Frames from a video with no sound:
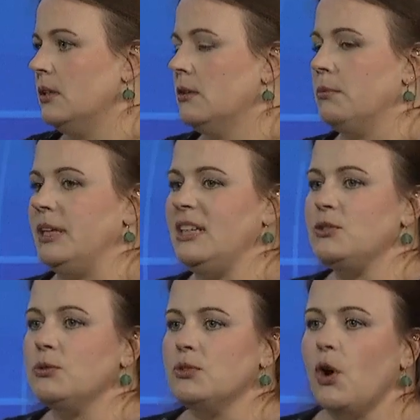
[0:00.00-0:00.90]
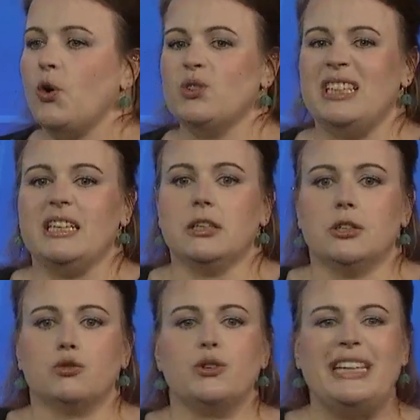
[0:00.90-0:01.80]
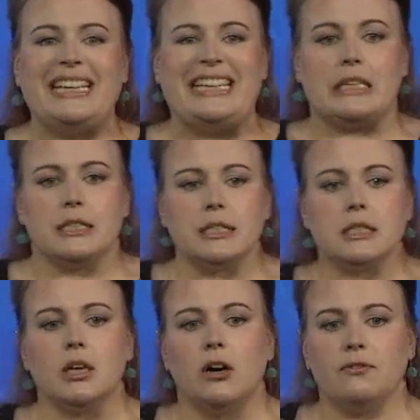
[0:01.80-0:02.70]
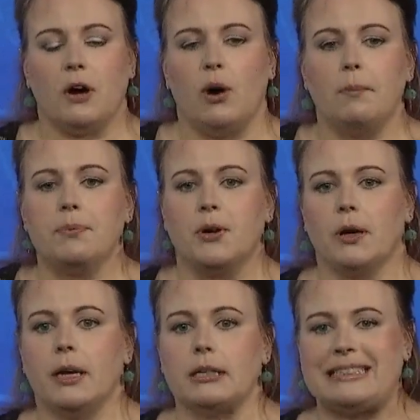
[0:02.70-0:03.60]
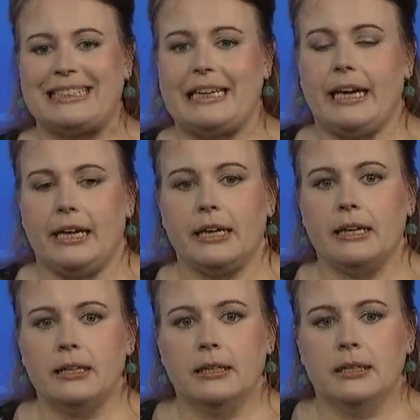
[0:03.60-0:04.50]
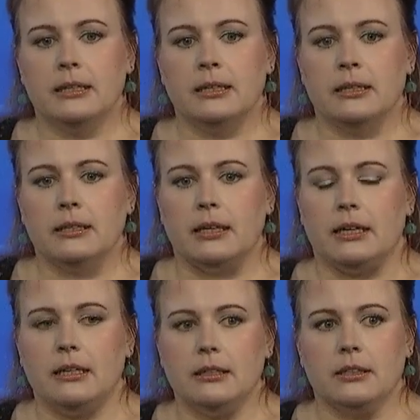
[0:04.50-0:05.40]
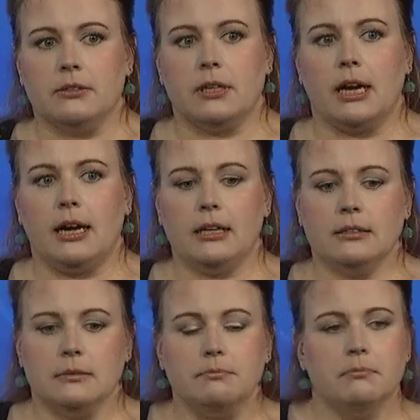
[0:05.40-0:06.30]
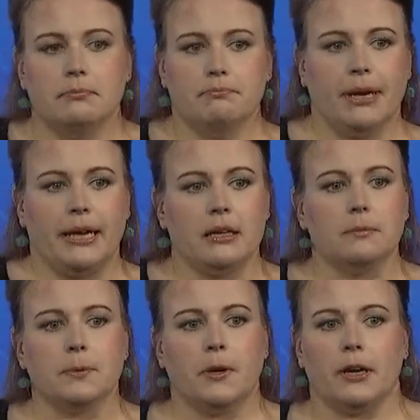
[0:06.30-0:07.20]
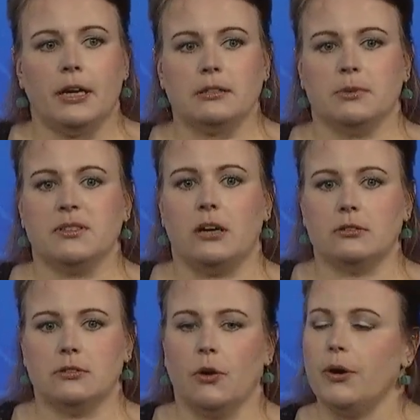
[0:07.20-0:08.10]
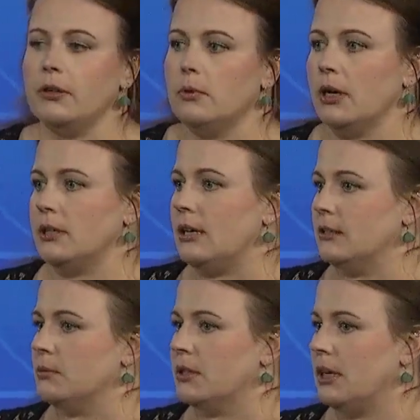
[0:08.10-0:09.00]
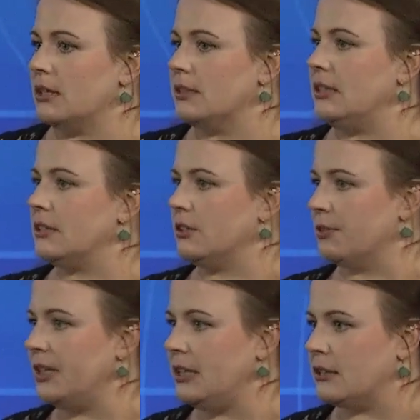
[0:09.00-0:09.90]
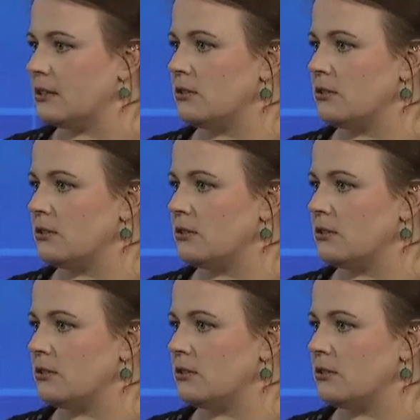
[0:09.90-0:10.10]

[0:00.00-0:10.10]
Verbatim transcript: We need to know the ingredients of our product cake. Yeah? You can't bake a product without knowing what, what are the ingredients.